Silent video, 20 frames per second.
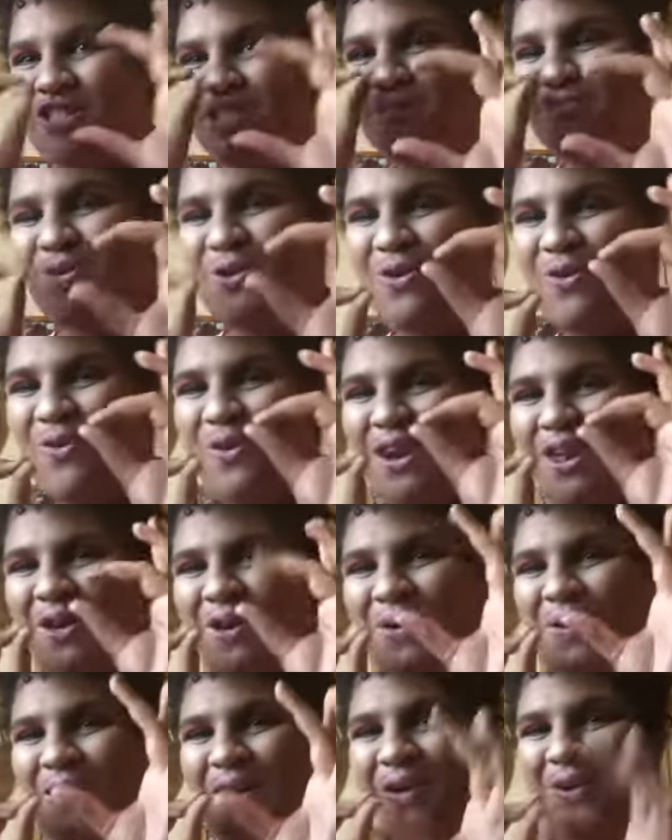small
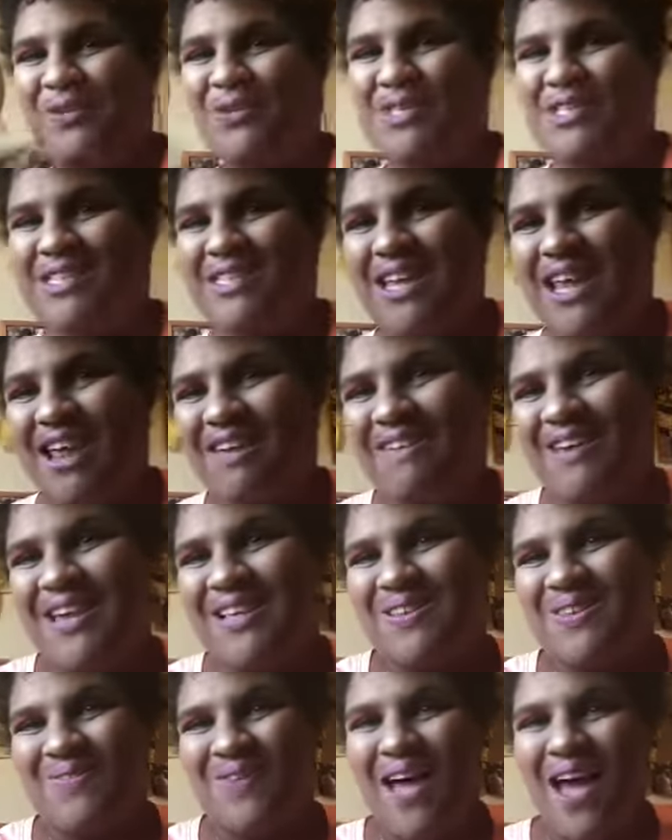little
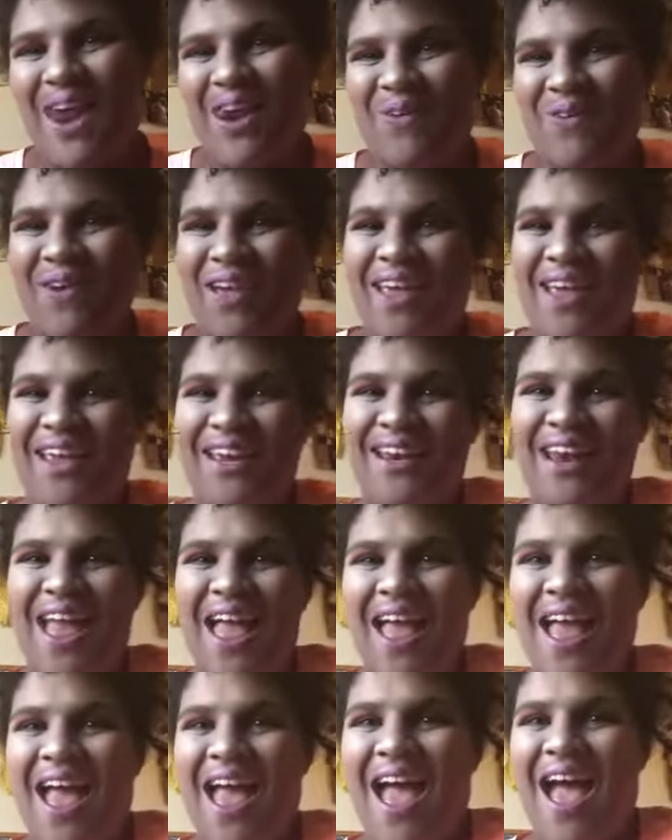series of Halloween,
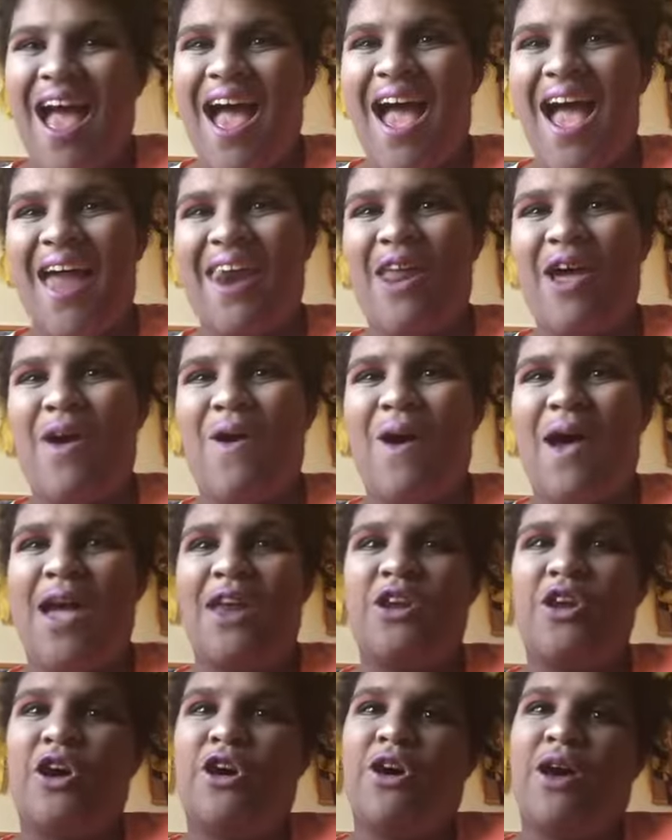and
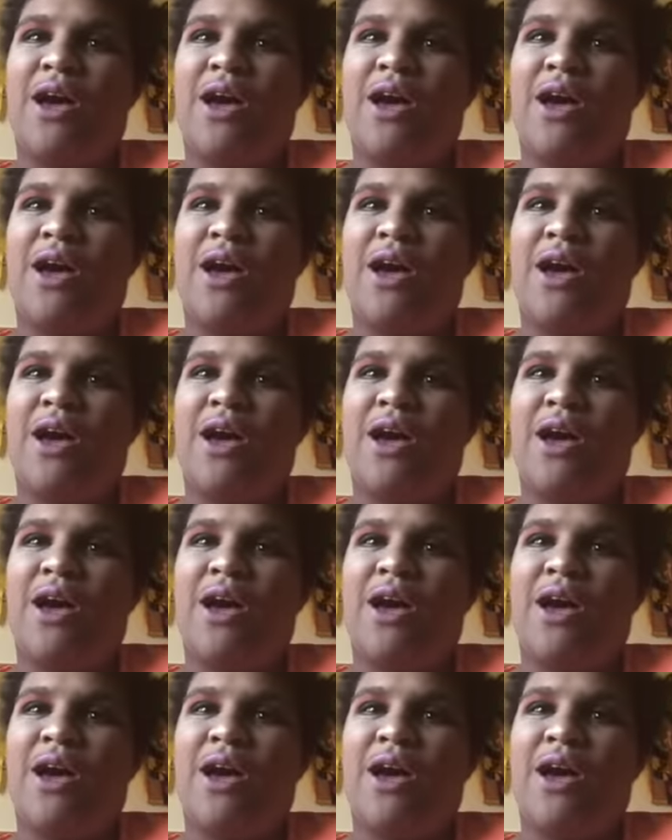I